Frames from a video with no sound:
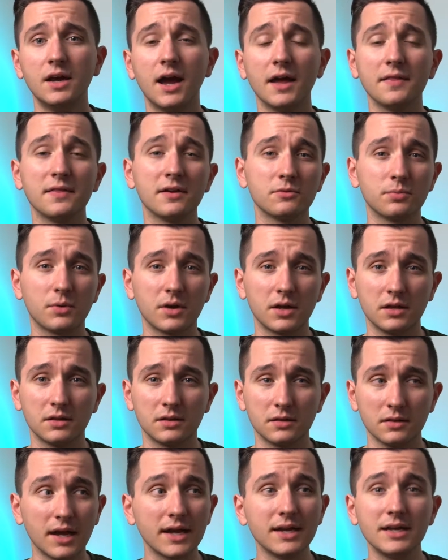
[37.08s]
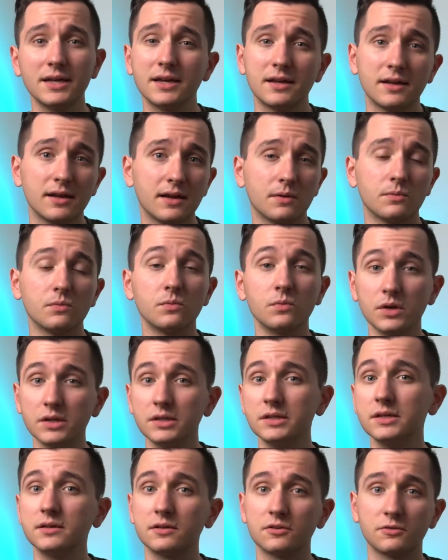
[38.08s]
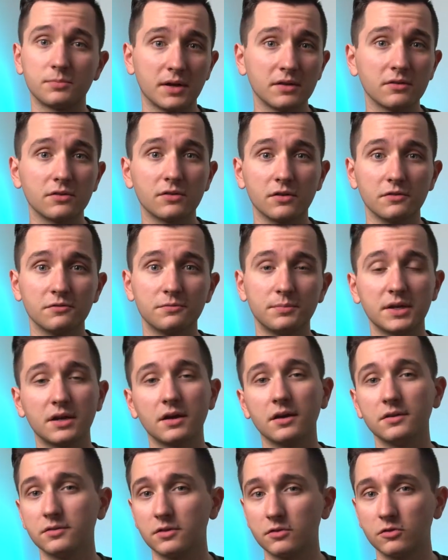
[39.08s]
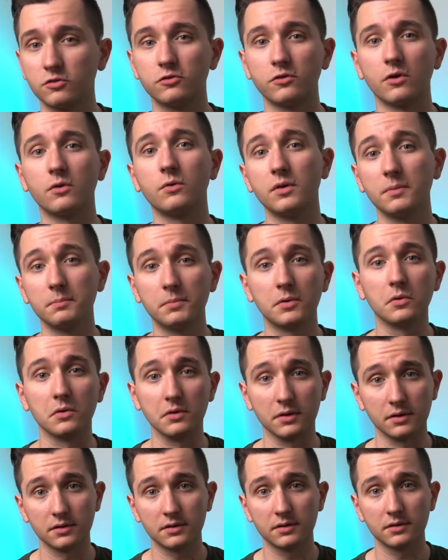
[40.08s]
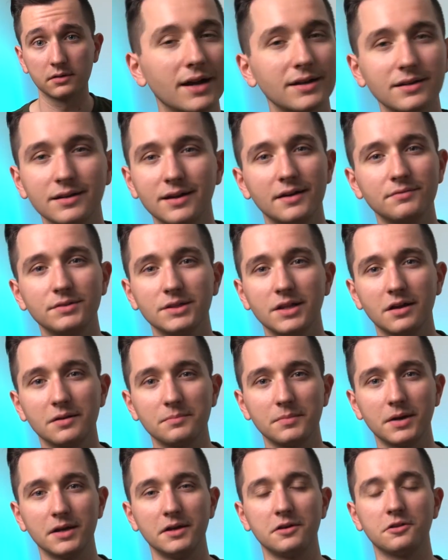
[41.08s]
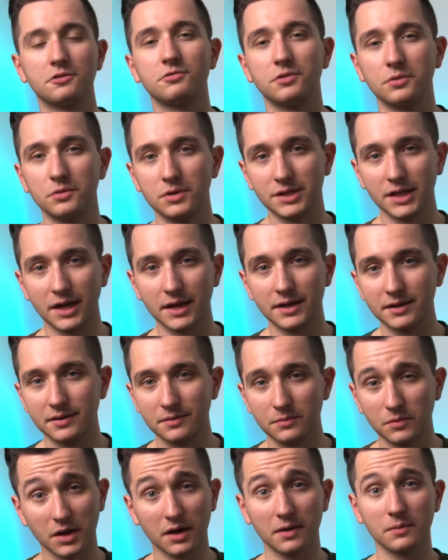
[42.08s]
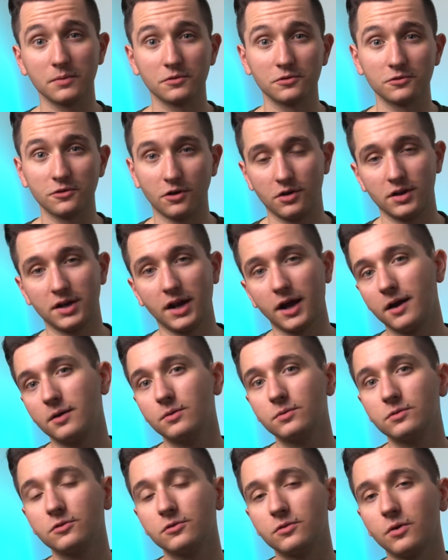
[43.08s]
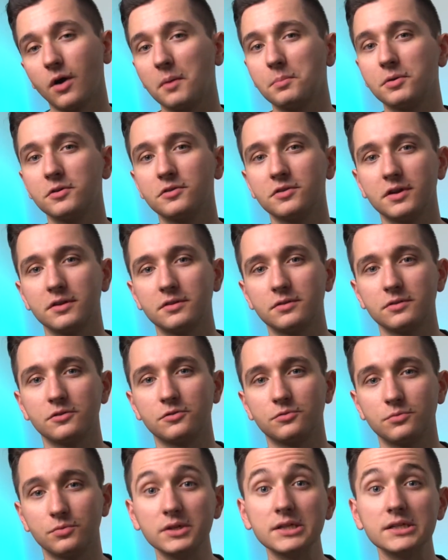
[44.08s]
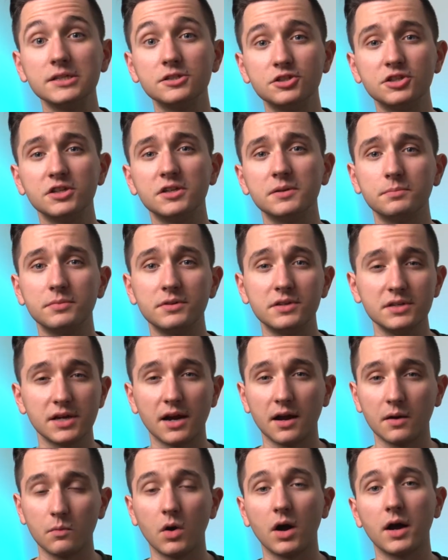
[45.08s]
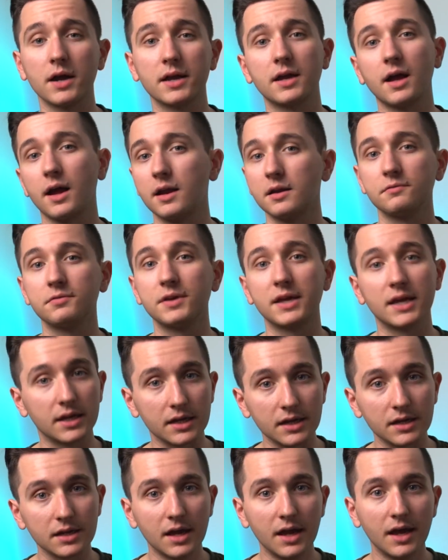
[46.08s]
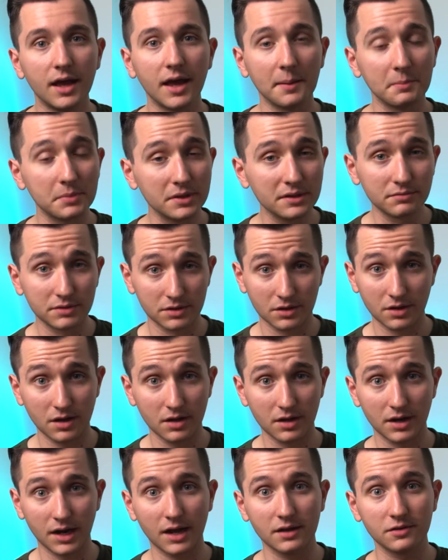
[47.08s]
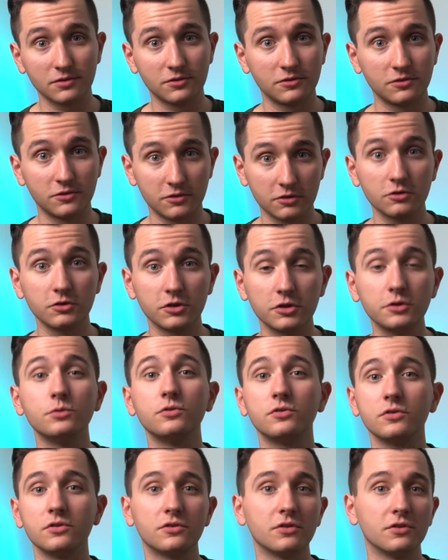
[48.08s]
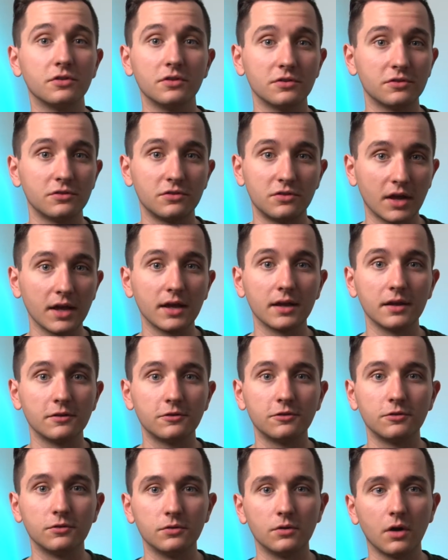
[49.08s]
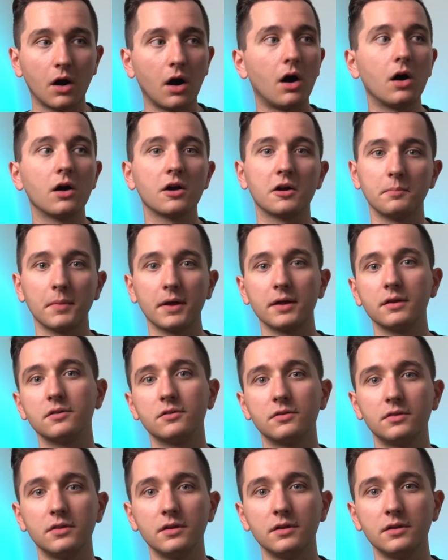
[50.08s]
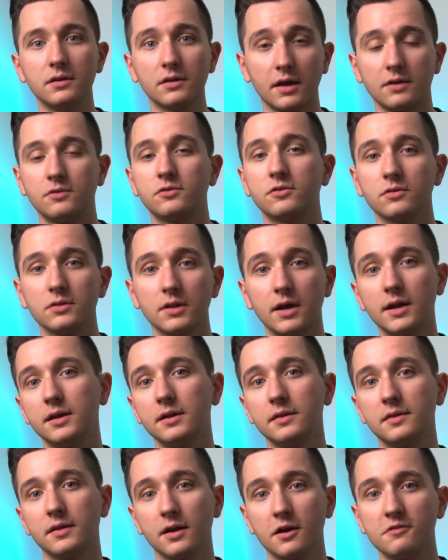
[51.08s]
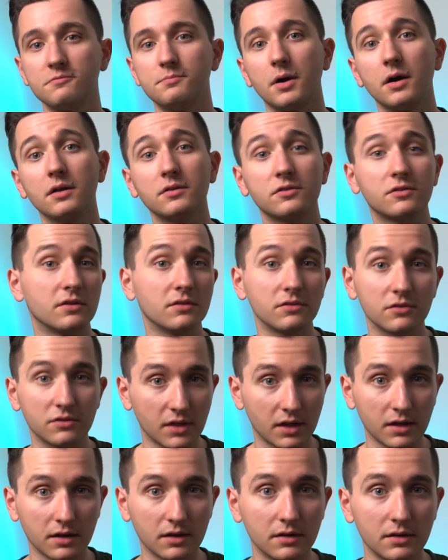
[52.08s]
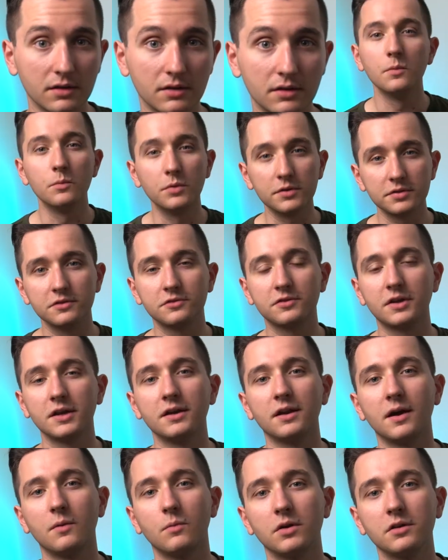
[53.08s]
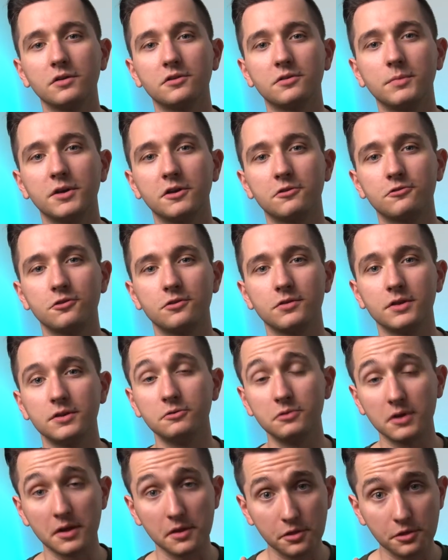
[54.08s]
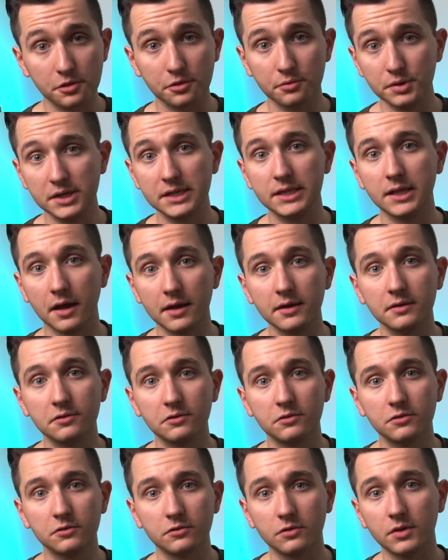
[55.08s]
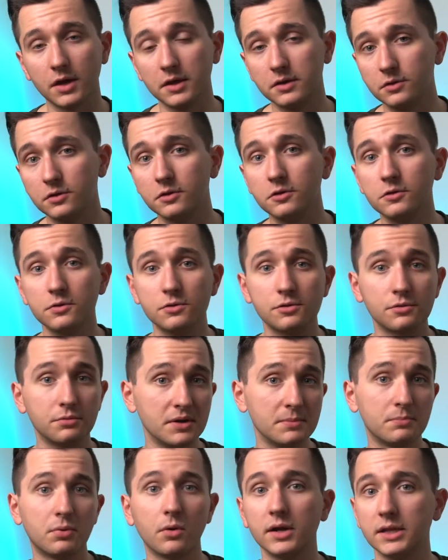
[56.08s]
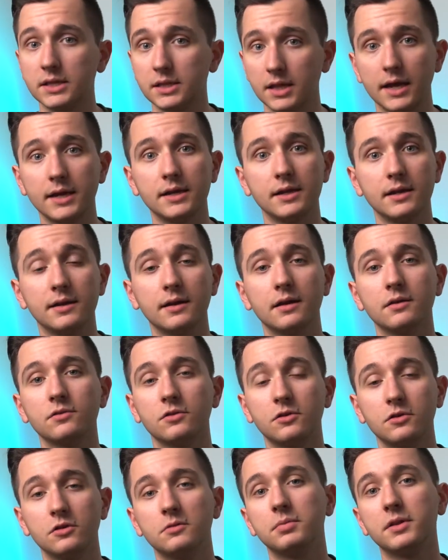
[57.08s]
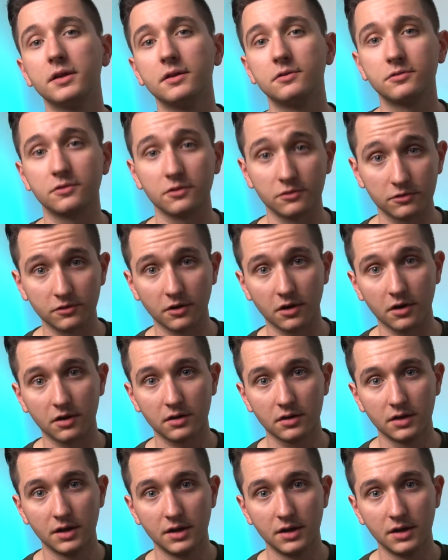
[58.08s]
And that's why lighting can get really expensive, because it's so important. I didn't have a lot of money to throw at lighting when I was starting out, so I put together this really cheap DIY kind of kit. And believe it or not, I still use it to this day to augment the nicer lighting that I've bought since then. With this kit, I wanted to make sure that you get 3 lights so that you can do 3-point lighting as a good place to start.